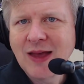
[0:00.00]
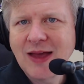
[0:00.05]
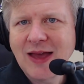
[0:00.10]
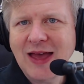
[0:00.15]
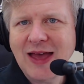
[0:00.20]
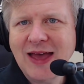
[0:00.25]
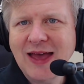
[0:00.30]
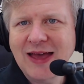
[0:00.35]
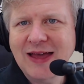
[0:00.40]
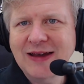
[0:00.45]

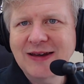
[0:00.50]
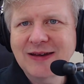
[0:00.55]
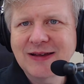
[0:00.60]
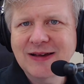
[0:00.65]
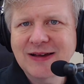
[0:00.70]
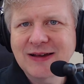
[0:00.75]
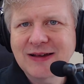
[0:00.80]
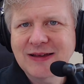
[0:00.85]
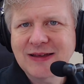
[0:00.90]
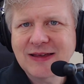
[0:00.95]
And
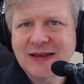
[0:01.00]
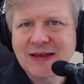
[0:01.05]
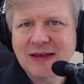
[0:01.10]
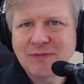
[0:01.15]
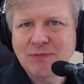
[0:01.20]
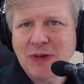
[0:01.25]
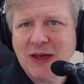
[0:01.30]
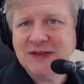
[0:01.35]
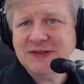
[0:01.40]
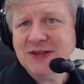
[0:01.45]

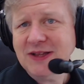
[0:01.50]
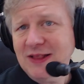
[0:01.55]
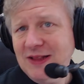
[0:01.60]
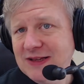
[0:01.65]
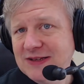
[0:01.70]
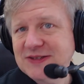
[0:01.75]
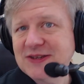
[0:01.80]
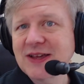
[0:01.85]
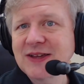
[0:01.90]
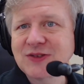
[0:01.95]
it
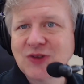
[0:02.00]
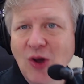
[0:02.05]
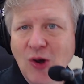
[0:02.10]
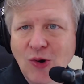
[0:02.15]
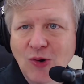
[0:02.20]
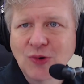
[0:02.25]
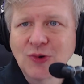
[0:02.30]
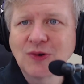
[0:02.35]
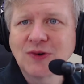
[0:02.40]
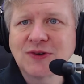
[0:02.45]
basically says
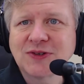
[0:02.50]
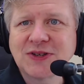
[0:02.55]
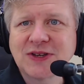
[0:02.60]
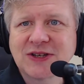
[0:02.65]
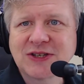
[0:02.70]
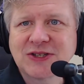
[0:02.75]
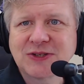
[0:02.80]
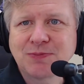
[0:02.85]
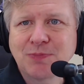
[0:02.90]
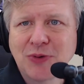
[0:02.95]
owners'
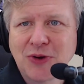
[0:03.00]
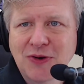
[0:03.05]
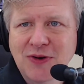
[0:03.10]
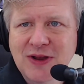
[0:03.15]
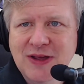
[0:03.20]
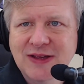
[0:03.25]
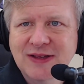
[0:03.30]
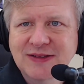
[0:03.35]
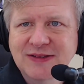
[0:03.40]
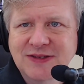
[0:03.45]

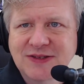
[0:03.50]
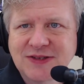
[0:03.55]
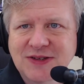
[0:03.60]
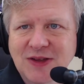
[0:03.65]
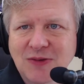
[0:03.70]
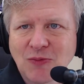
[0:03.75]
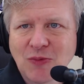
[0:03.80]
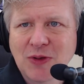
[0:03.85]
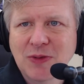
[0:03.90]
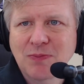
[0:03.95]

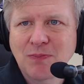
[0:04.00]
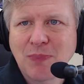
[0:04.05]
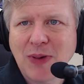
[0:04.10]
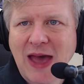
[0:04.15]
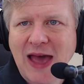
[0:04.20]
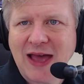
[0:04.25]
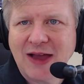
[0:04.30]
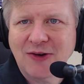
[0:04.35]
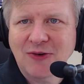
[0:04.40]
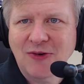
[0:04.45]
experience with
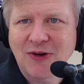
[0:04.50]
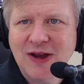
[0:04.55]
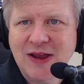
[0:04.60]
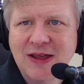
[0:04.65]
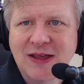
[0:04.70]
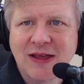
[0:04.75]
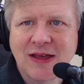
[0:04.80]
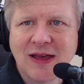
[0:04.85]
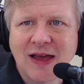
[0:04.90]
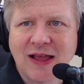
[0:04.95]

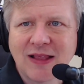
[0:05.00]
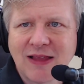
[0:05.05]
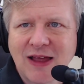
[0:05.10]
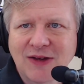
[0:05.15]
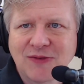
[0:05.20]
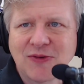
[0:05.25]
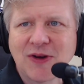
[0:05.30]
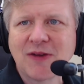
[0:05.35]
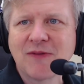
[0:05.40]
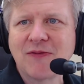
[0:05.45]
battery
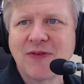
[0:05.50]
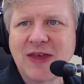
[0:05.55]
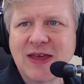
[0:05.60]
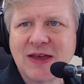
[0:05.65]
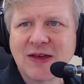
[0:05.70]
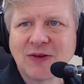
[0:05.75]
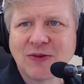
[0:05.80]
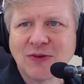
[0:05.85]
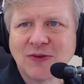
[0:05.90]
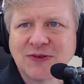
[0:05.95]
electric
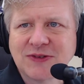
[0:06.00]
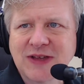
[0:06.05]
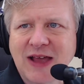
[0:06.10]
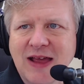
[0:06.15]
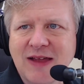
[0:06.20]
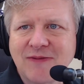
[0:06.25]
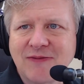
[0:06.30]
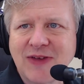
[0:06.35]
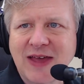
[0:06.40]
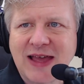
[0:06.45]
vehicles'
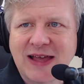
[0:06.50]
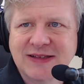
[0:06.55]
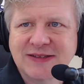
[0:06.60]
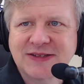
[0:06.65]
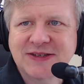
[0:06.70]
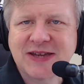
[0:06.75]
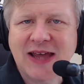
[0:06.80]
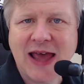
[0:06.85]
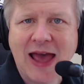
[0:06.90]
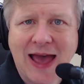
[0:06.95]

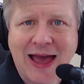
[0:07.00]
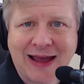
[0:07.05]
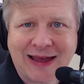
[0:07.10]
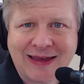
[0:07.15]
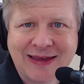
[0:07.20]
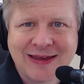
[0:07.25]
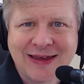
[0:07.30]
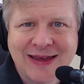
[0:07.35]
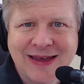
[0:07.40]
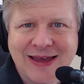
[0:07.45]
advanced
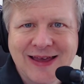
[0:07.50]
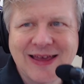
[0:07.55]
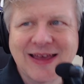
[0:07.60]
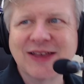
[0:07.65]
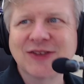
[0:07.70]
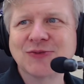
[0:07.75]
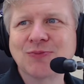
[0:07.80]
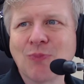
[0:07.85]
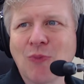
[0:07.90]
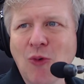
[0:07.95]
tech
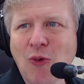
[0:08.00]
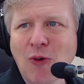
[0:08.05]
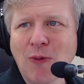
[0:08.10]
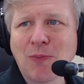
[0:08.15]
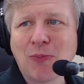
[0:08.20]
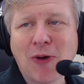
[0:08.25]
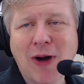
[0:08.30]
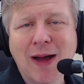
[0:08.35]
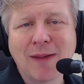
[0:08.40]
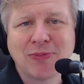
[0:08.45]
is more
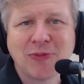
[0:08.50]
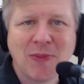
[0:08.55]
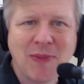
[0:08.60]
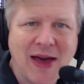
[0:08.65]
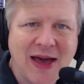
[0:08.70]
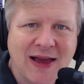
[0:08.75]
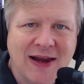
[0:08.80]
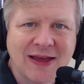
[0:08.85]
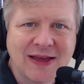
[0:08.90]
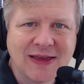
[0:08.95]

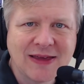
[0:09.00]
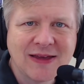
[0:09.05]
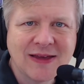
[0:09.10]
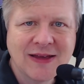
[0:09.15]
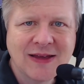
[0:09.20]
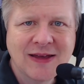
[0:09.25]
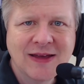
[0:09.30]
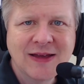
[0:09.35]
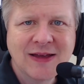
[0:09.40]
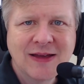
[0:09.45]
problematic
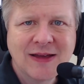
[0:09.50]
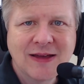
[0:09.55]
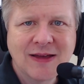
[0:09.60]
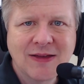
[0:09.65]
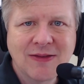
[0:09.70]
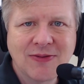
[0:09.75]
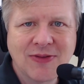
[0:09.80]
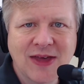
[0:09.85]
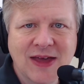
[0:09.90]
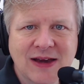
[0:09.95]

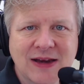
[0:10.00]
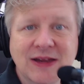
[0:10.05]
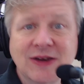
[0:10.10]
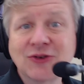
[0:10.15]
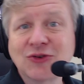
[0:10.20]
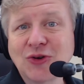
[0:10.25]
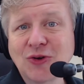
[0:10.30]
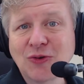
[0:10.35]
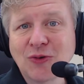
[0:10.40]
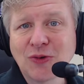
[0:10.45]
than
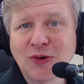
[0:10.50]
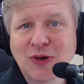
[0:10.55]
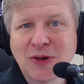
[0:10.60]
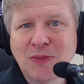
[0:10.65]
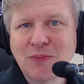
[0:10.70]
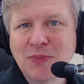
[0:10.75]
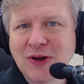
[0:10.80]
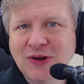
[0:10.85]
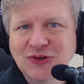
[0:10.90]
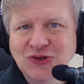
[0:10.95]
internal
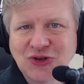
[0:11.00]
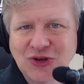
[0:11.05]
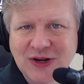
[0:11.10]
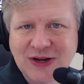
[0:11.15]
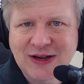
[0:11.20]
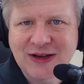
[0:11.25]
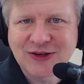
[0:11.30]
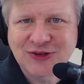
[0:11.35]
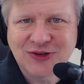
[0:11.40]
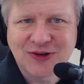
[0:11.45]

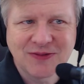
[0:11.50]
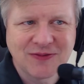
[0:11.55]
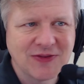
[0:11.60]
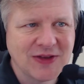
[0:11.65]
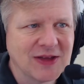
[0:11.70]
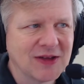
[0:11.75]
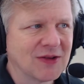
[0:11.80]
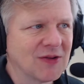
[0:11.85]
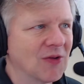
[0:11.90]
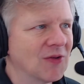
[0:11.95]
combustion engine
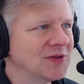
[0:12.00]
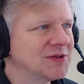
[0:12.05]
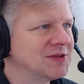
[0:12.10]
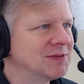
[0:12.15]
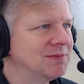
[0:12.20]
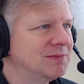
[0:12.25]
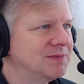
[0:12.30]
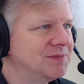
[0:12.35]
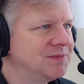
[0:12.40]
vehicles.